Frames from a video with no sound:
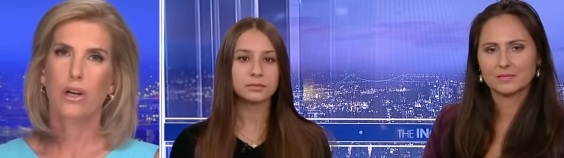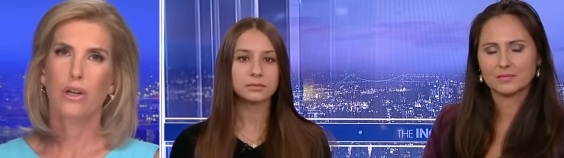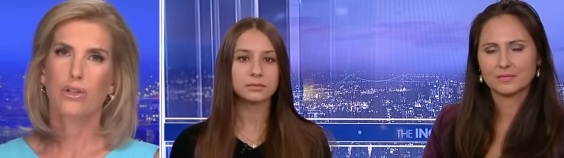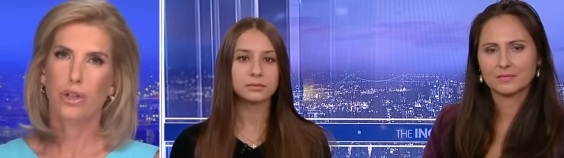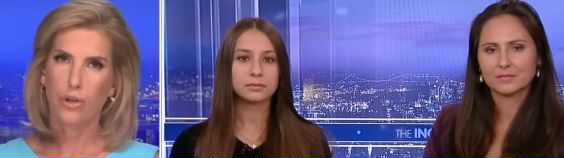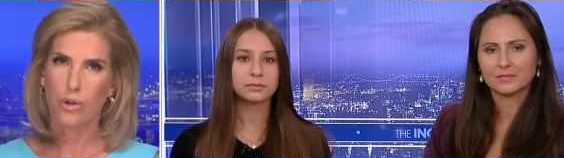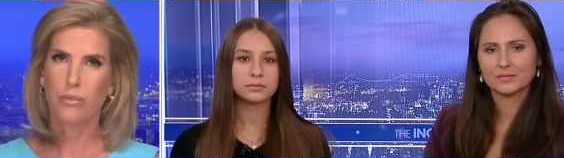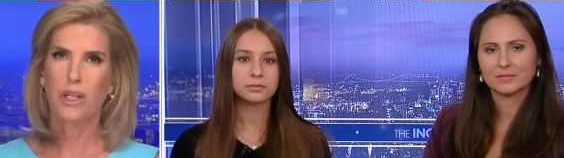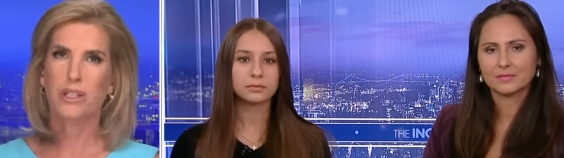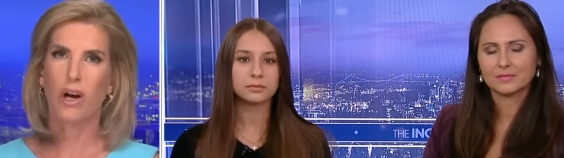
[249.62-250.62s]
Speaker 1: to whom
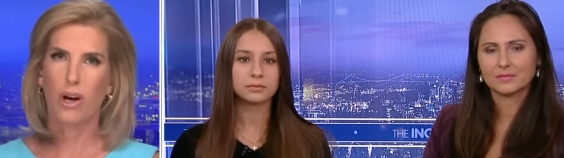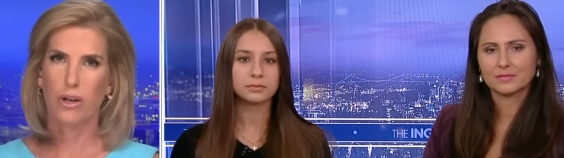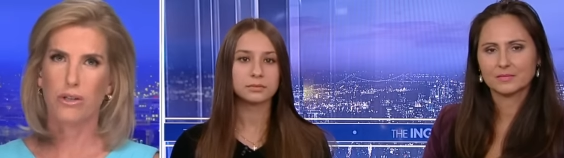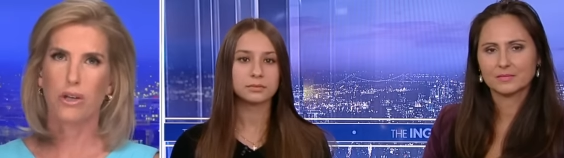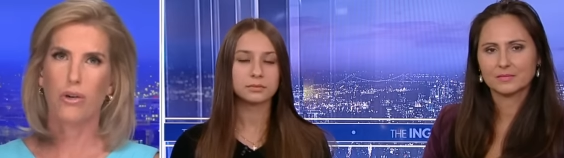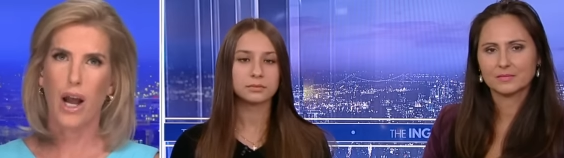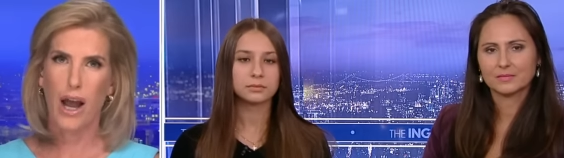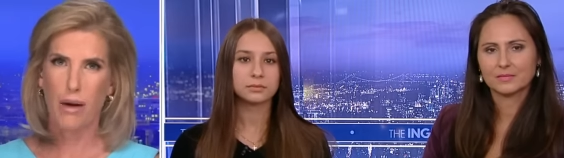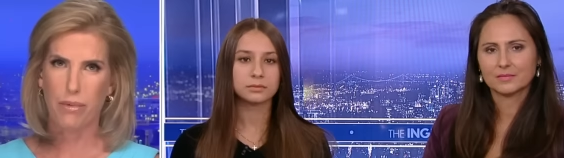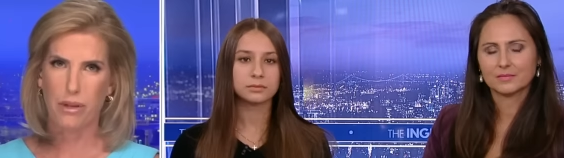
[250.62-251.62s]
this also
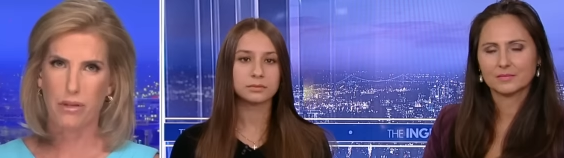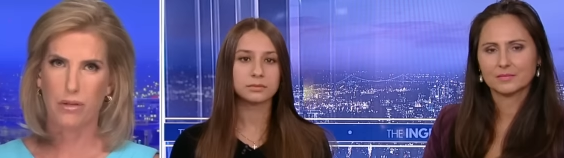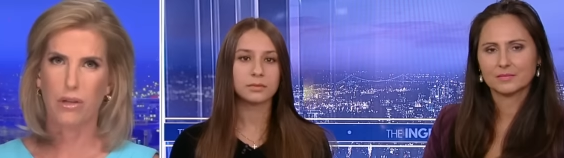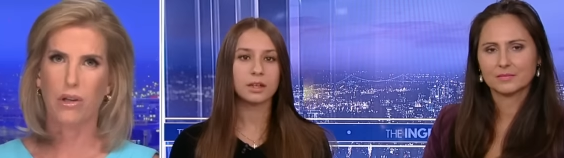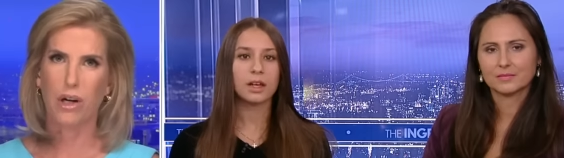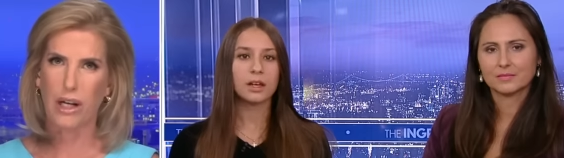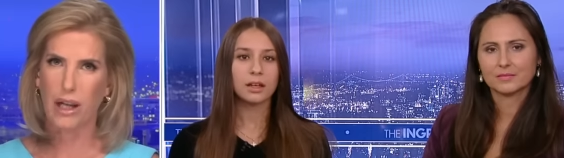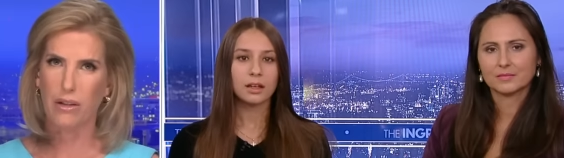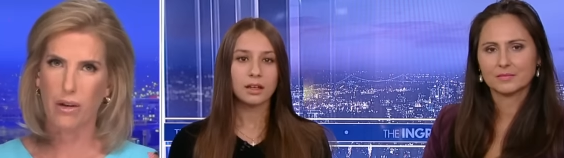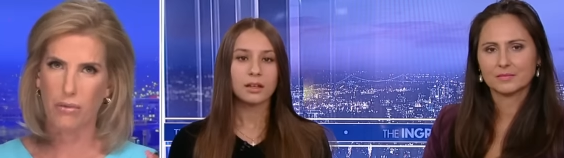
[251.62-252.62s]
happened? Their, again,
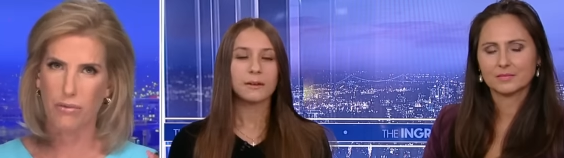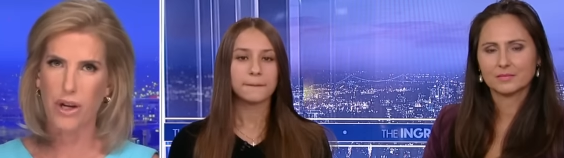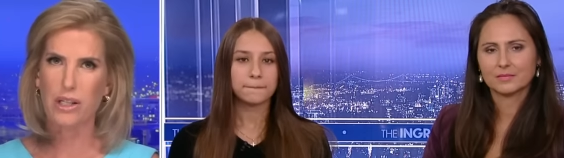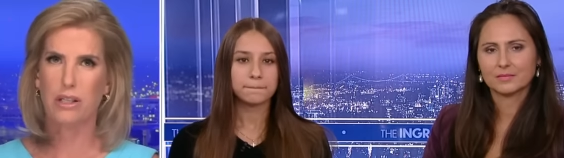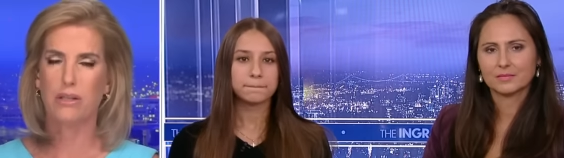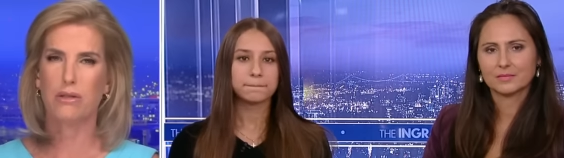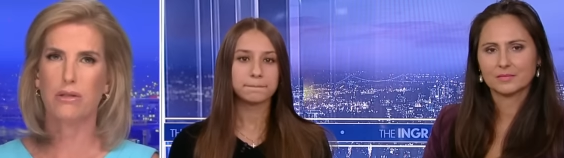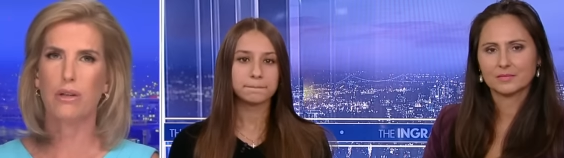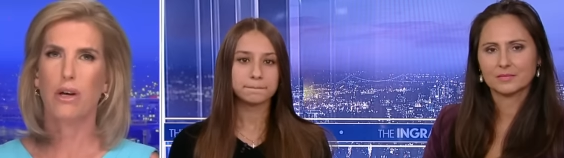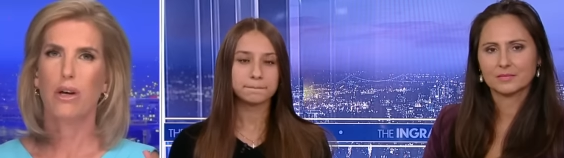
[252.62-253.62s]
their faces
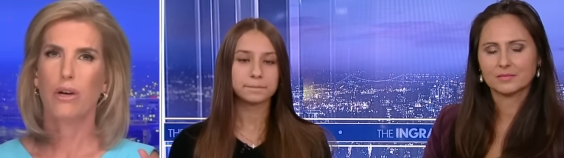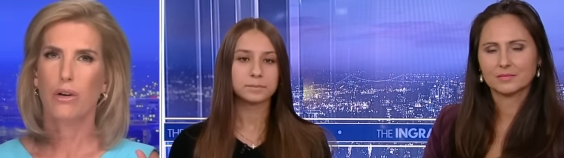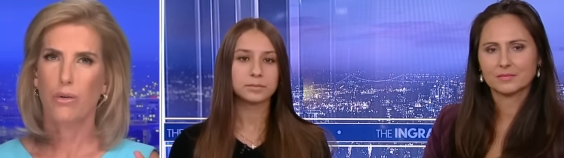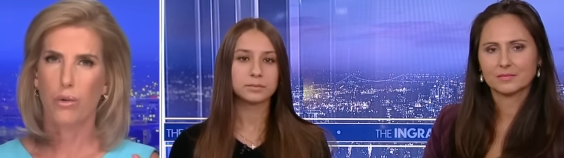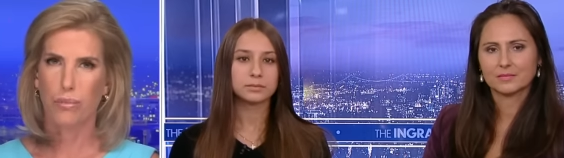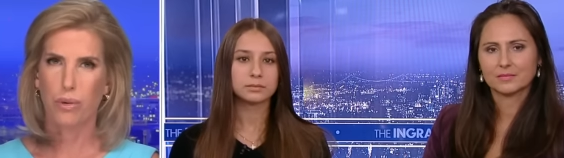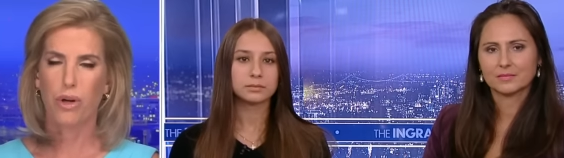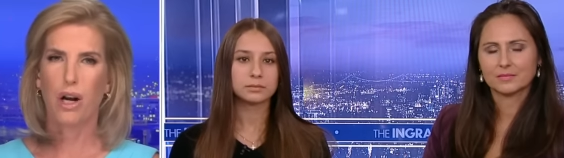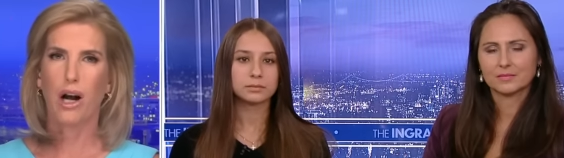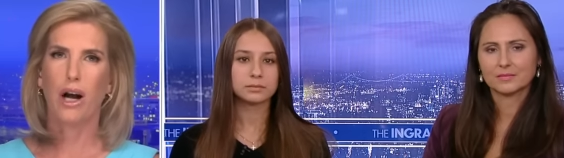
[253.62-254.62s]
were put
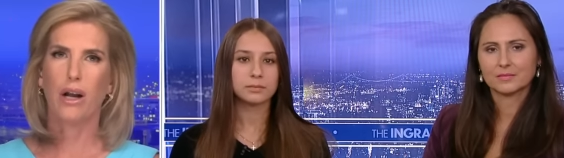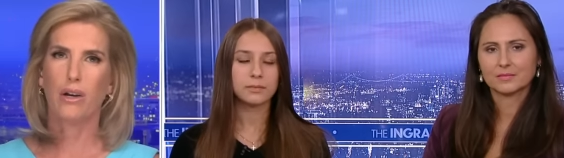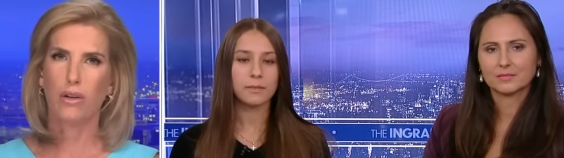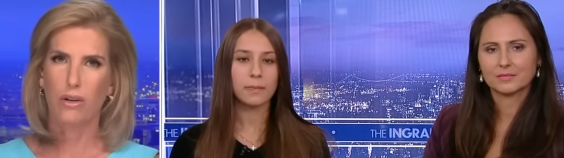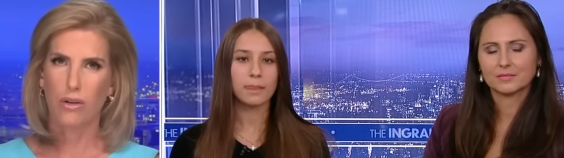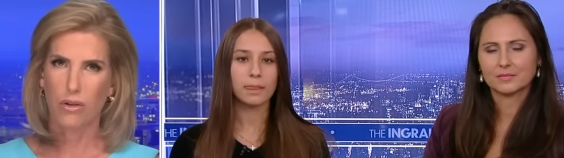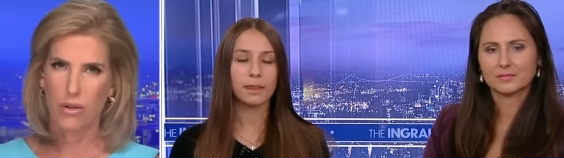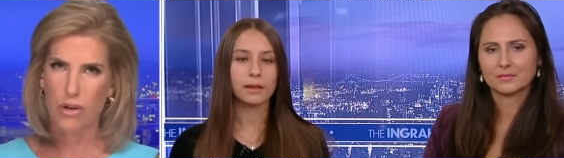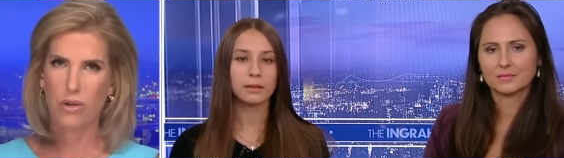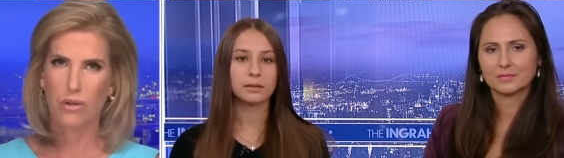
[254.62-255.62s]
on
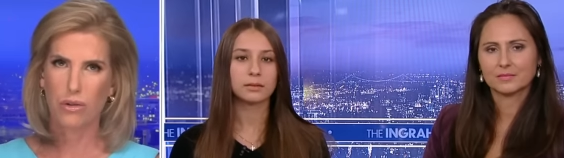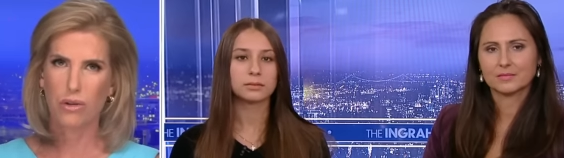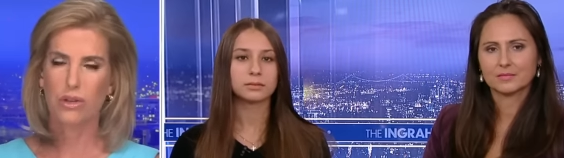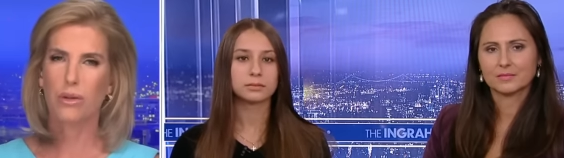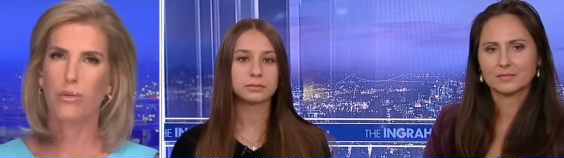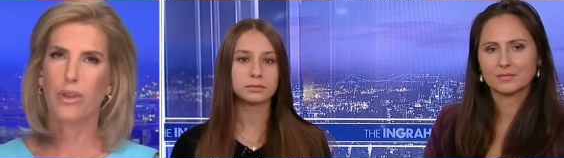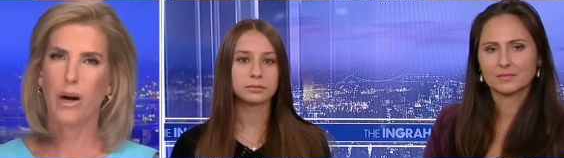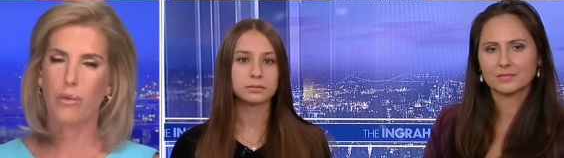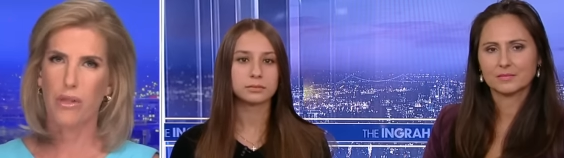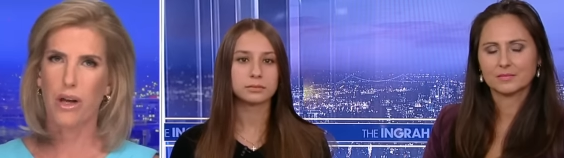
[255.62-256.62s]
nudes that
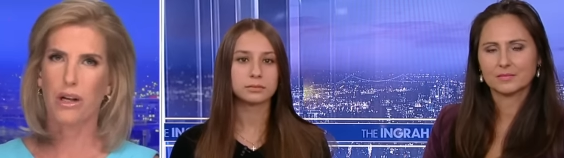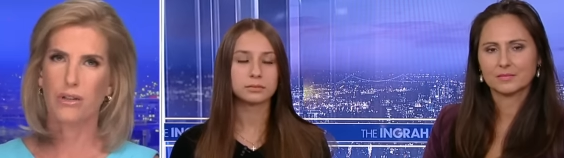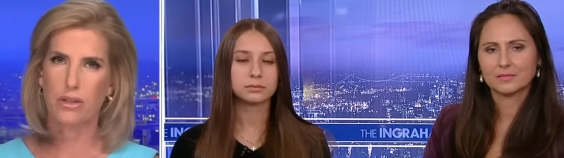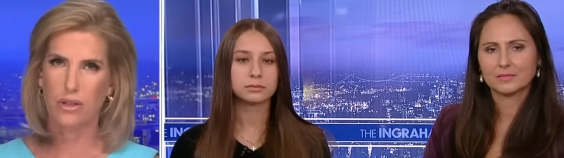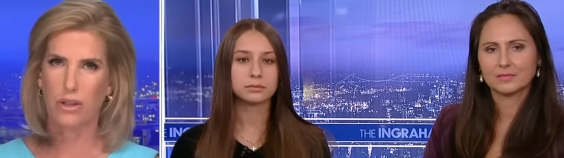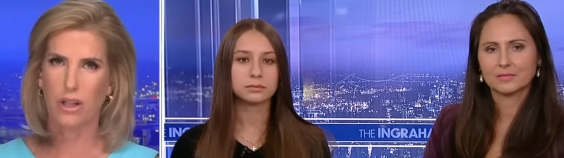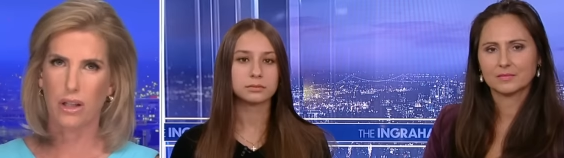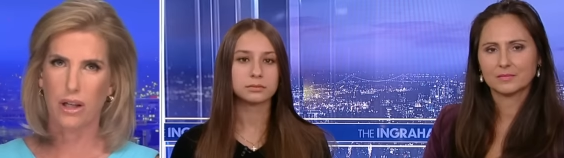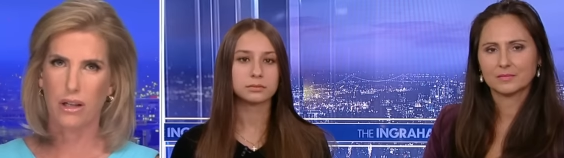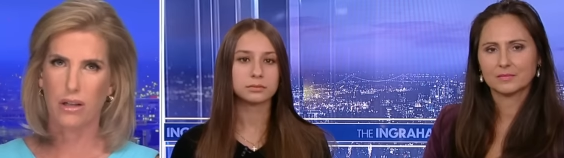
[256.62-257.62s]
were then
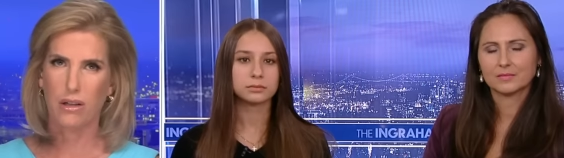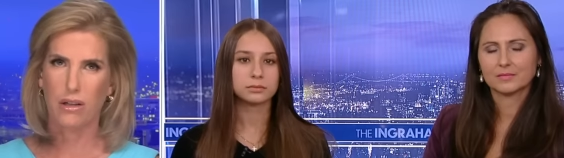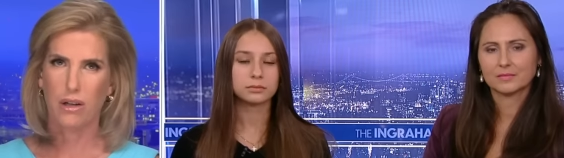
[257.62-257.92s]
circulated,